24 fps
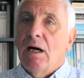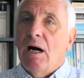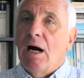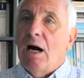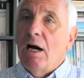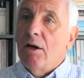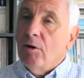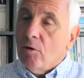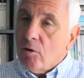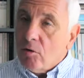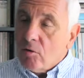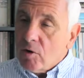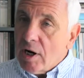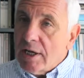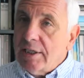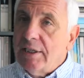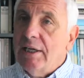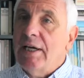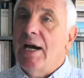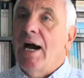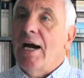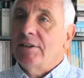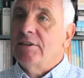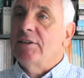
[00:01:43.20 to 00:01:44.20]
I
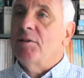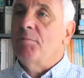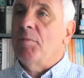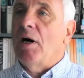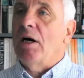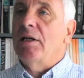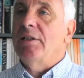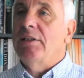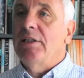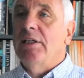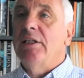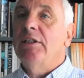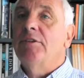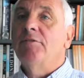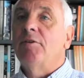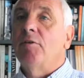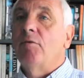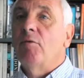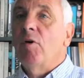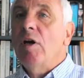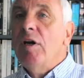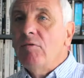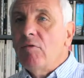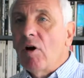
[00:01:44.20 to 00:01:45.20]
already had some ideas for
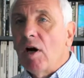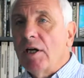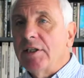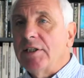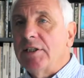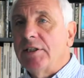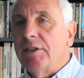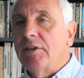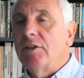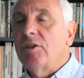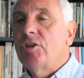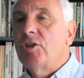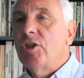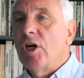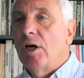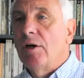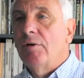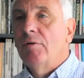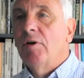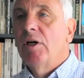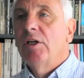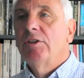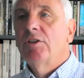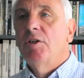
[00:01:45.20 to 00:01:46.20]
rewriting the
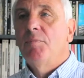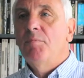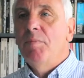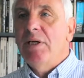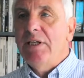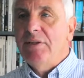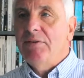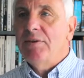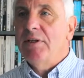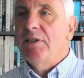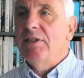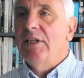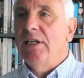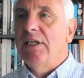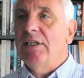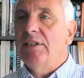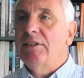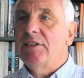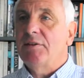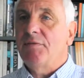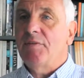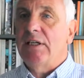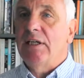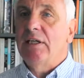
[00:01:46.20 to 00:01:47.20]
show to meet the
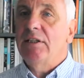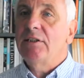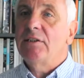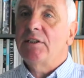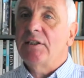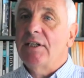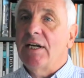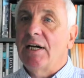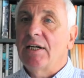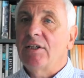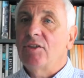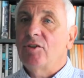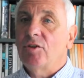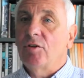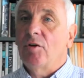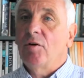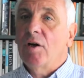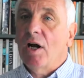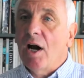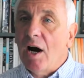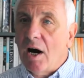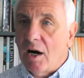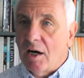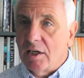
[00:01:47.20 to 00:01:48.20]
needs of the international
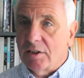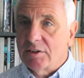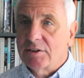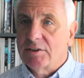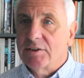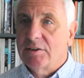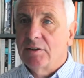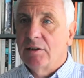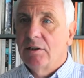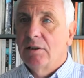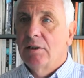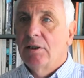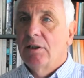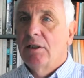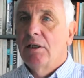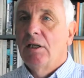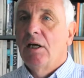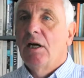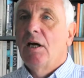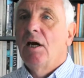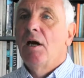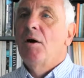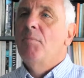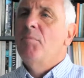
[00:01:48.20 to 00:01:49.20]
cast,
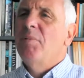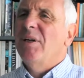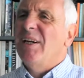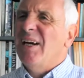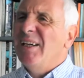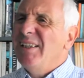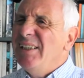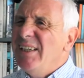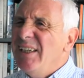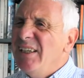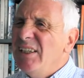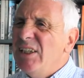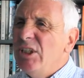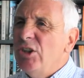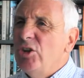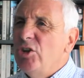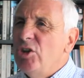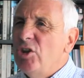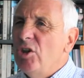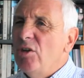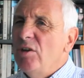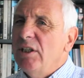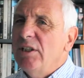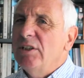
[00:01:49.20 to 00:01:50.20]
but I needed
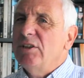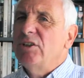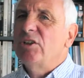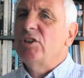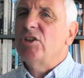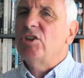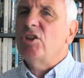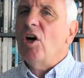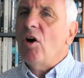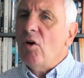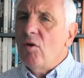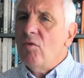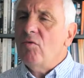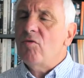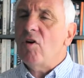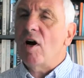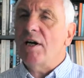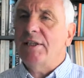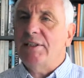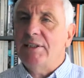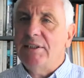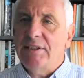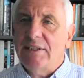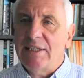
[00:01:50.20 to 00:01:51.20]
Julian's
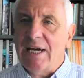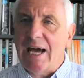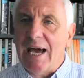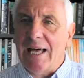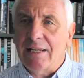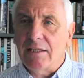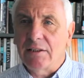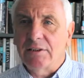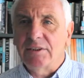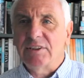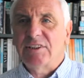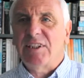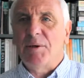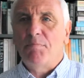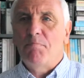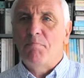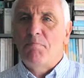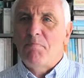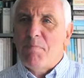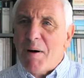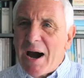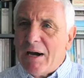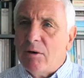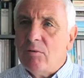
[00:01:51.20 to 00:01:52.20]
songwriting talents and
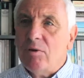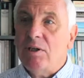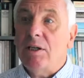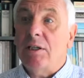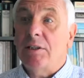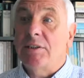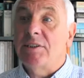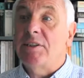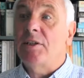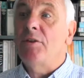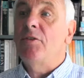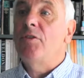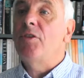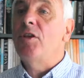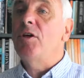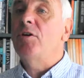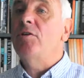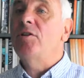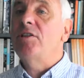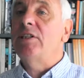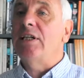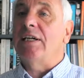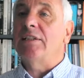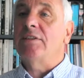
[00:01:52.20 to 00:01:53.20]
boundless
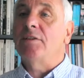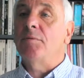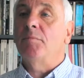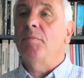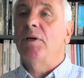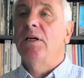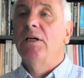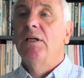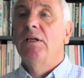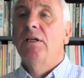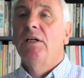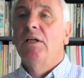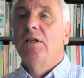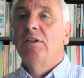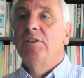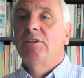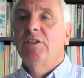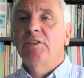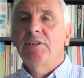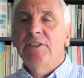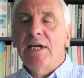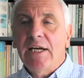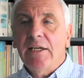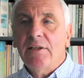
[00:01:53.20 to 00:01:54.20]
enthusiasm
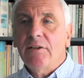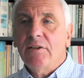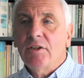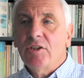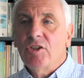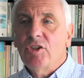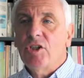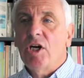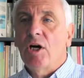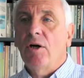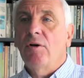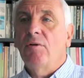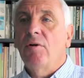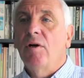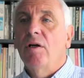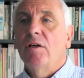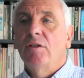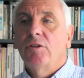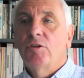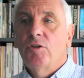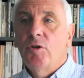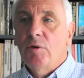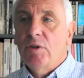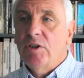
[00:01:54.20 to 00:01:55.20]
to take the show
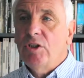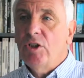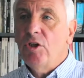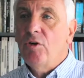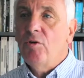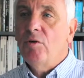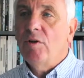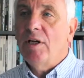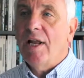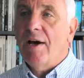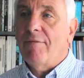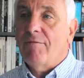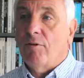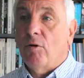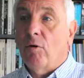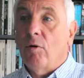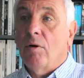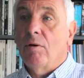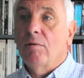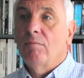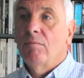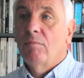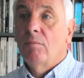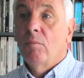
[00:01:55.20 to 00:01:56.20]
to a new level,
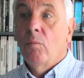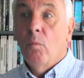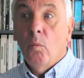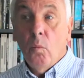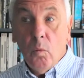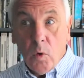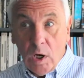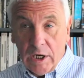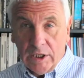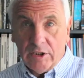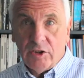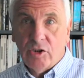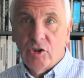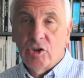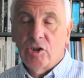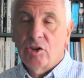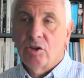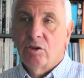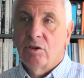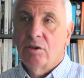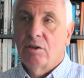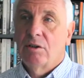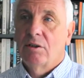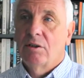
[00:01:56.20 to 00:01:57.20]
which,